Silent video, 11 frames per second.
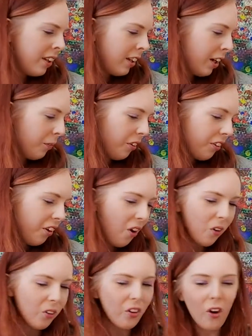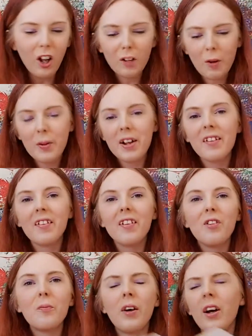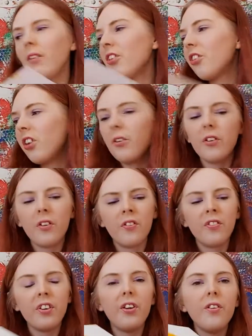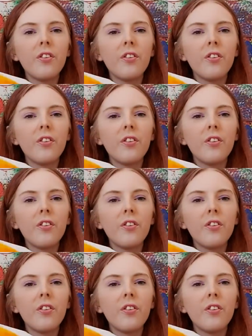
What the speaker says: Now I'm not going to hold all of my pieces up, but I will show you a few.